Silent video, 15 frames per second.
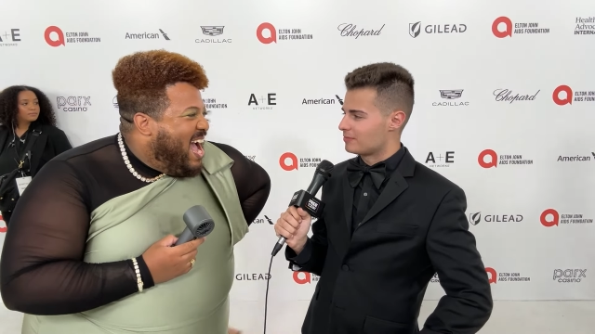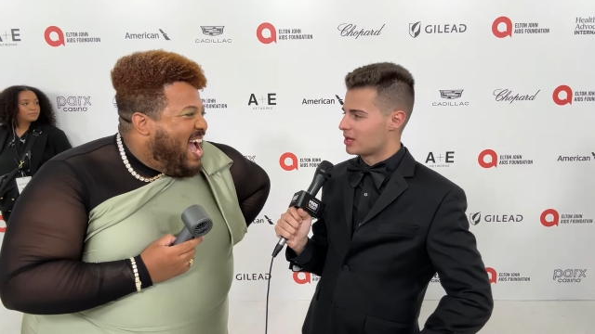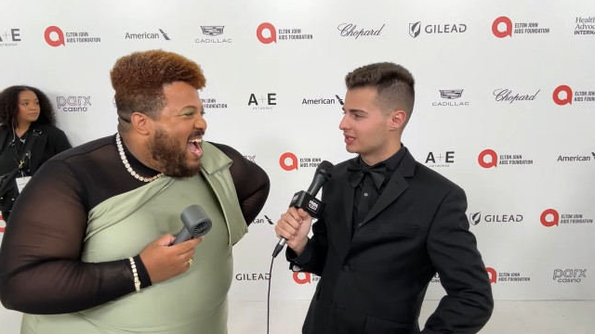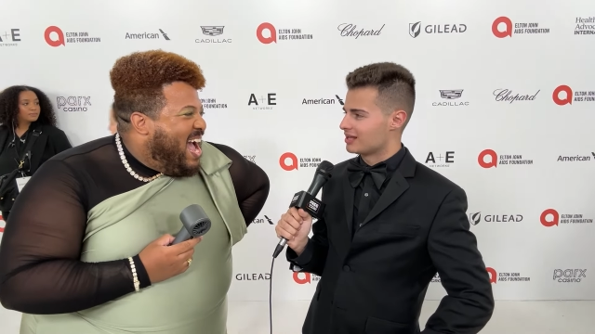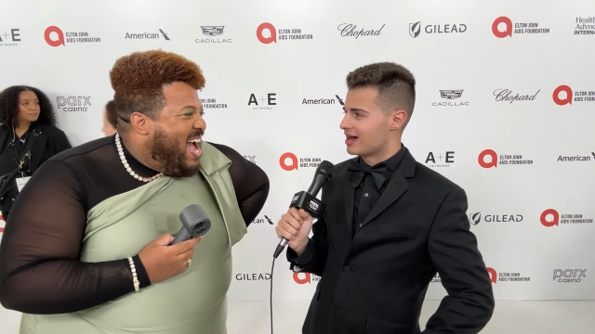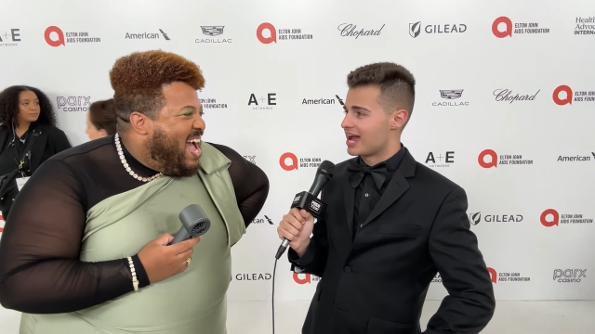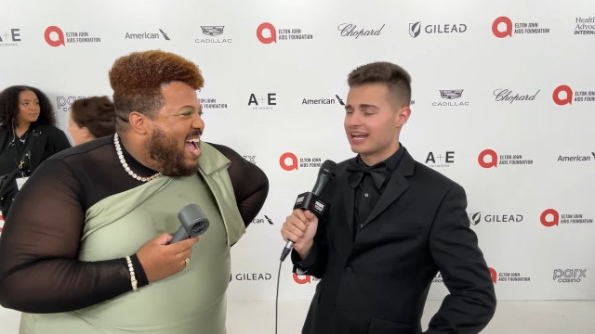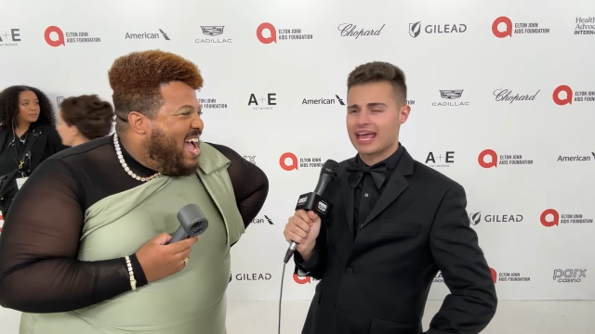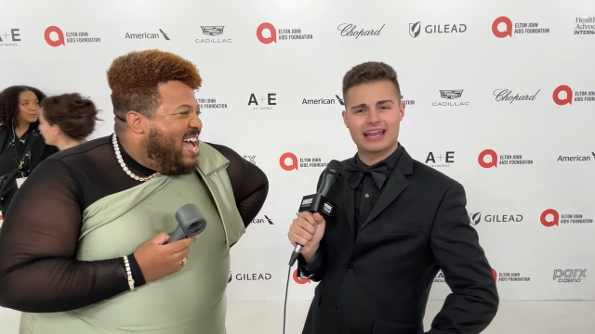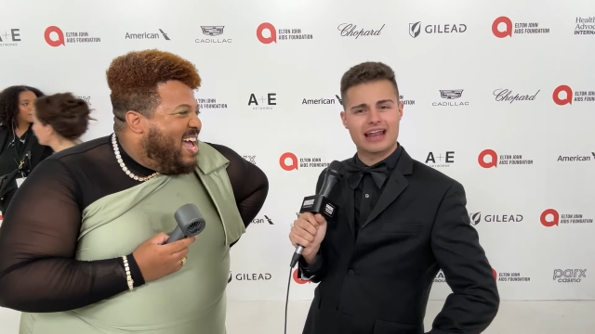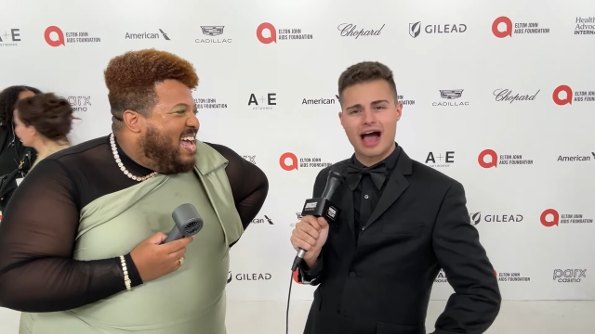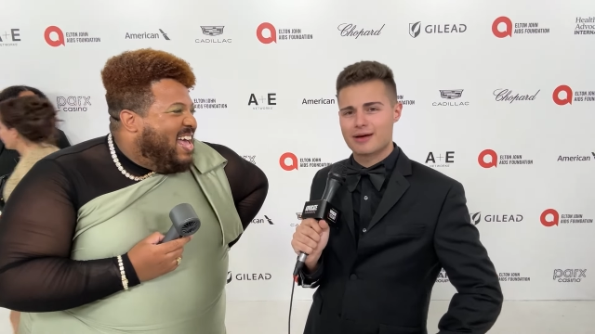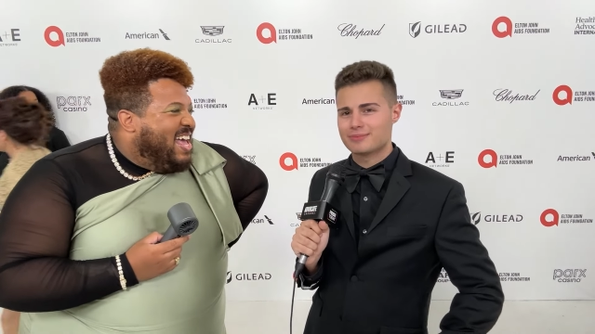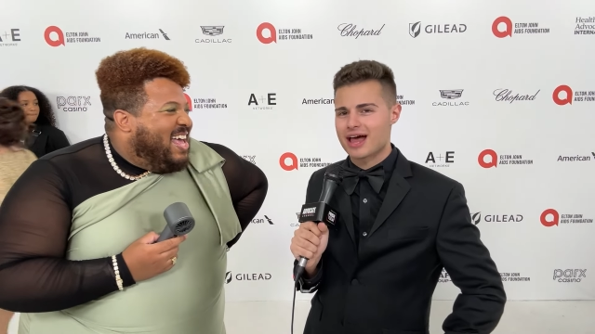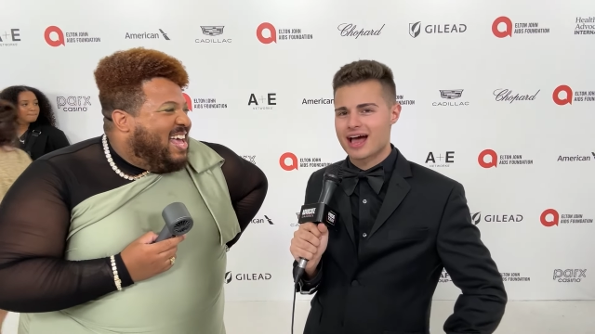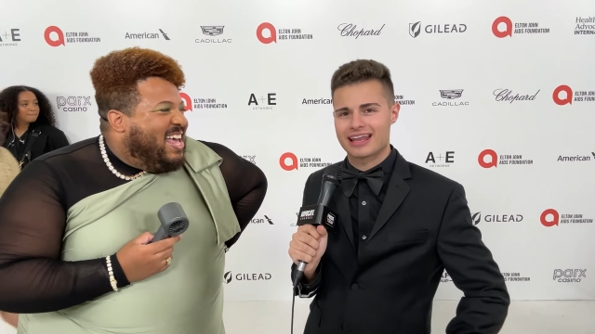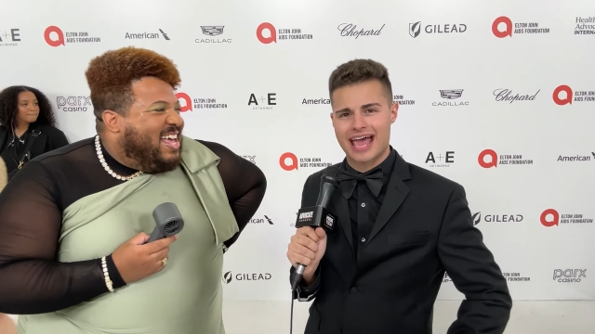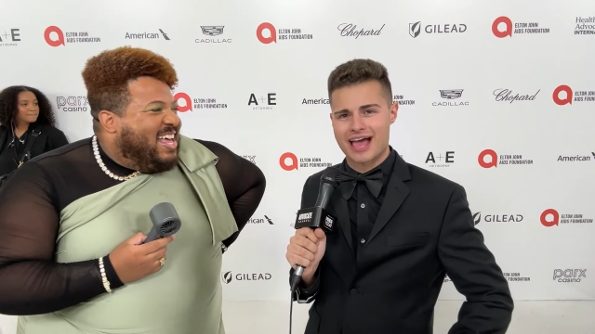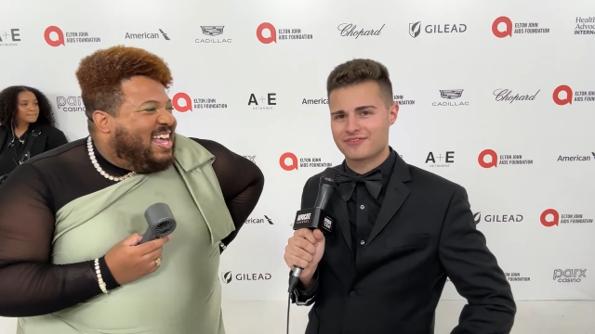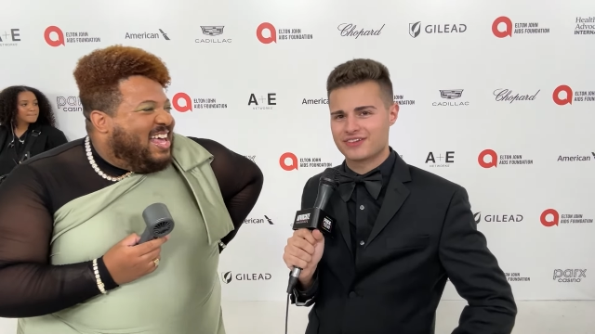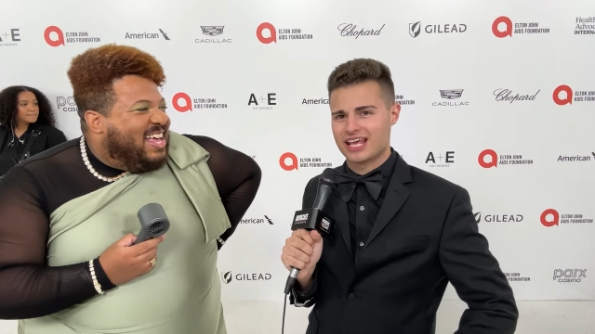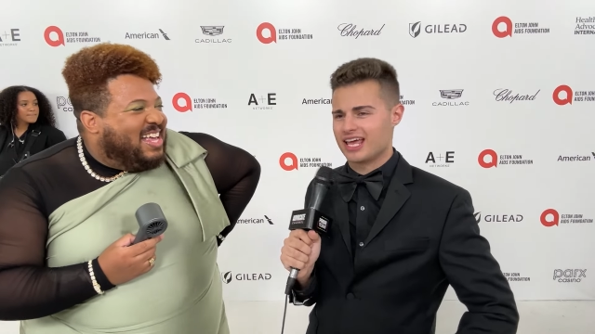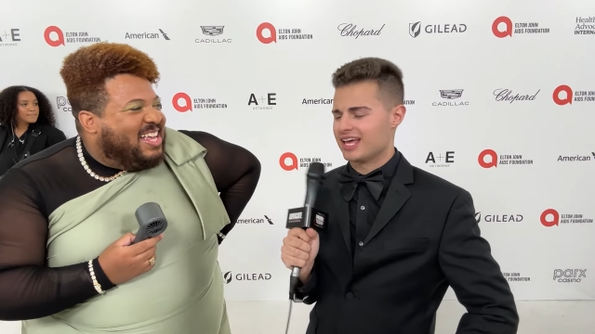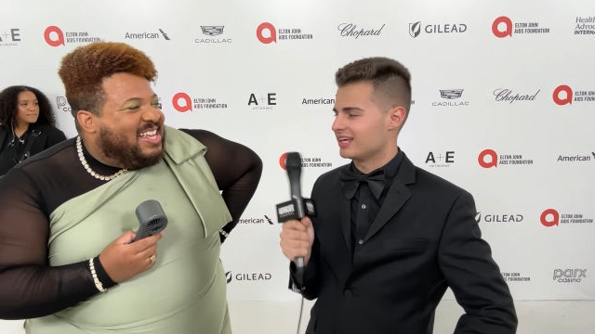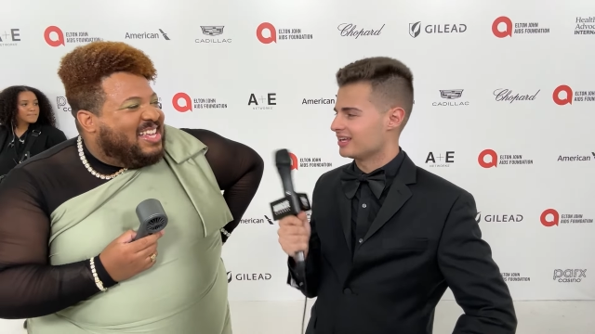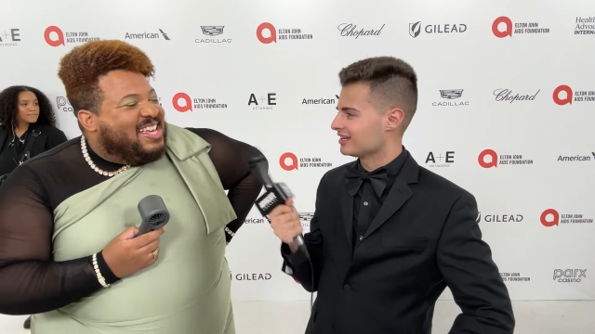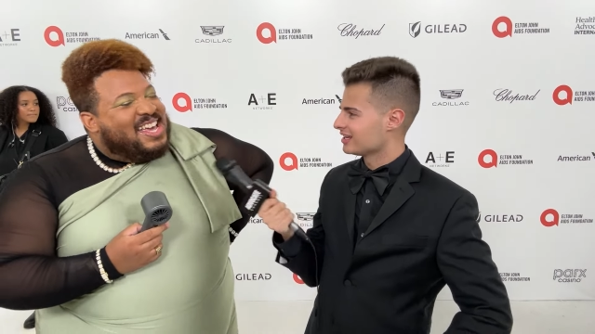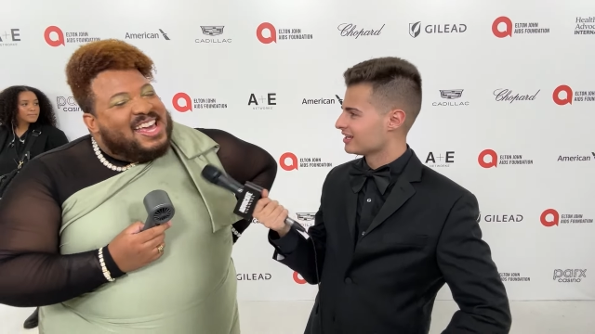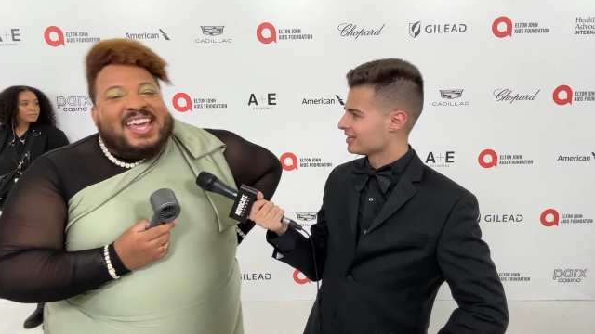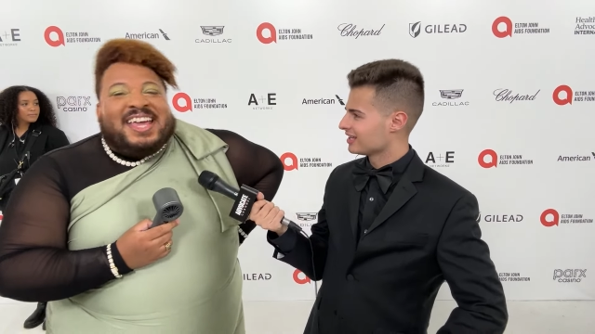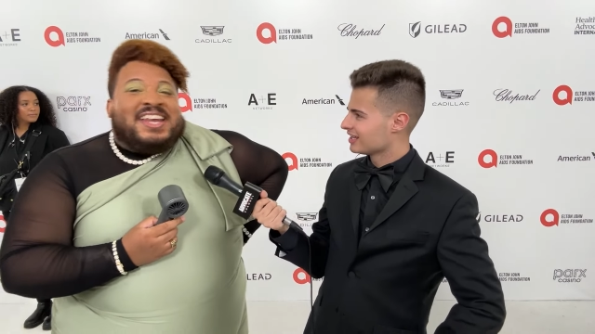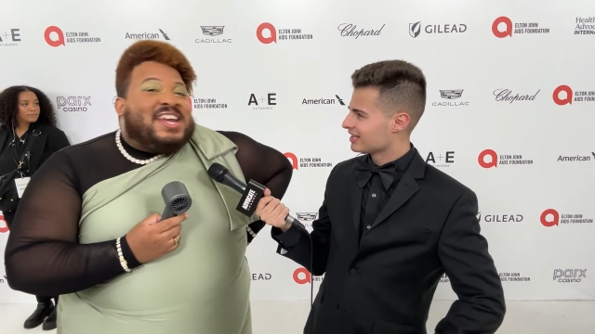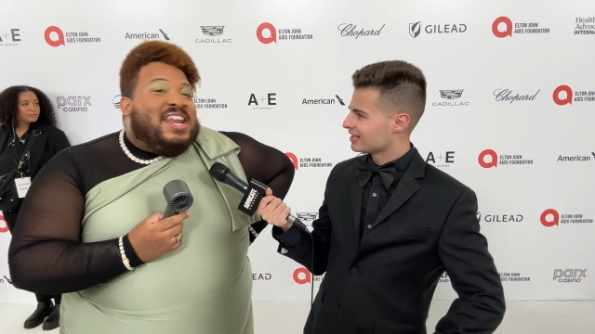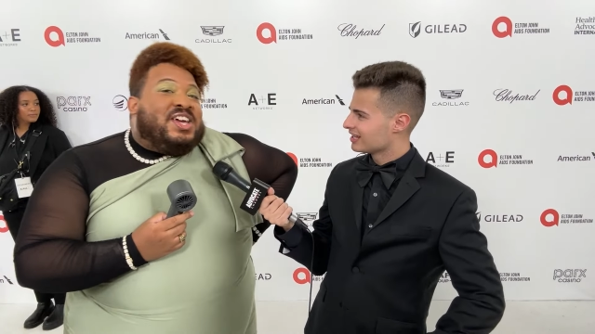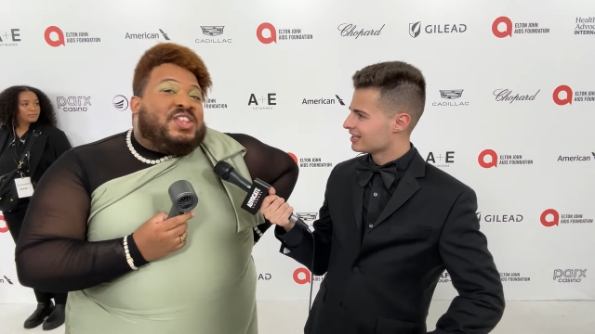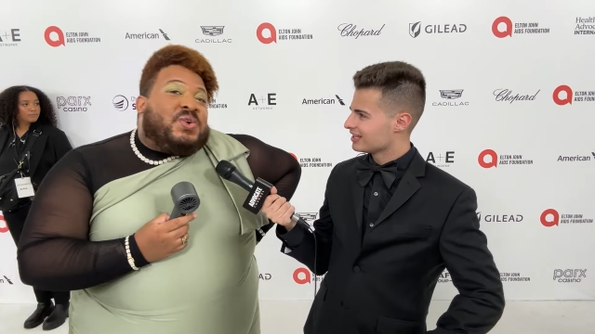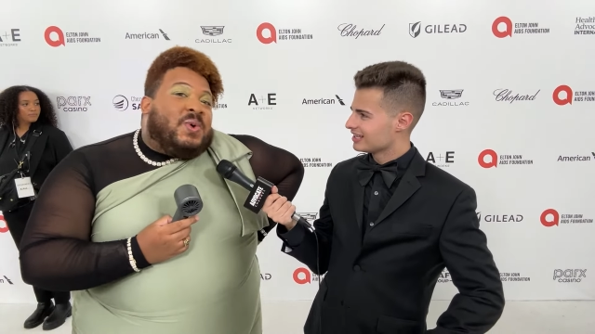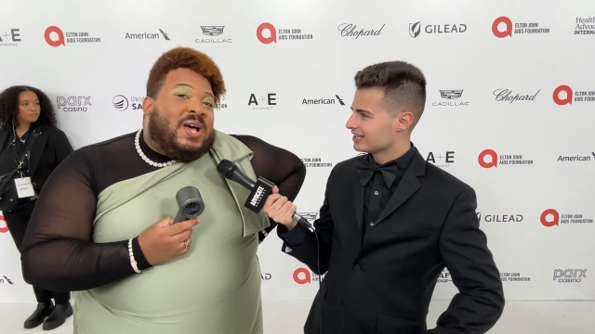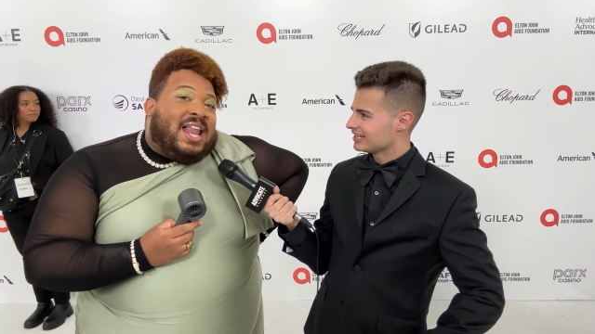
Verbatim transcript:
Speaker 1: online, and I'm not having it. Neither will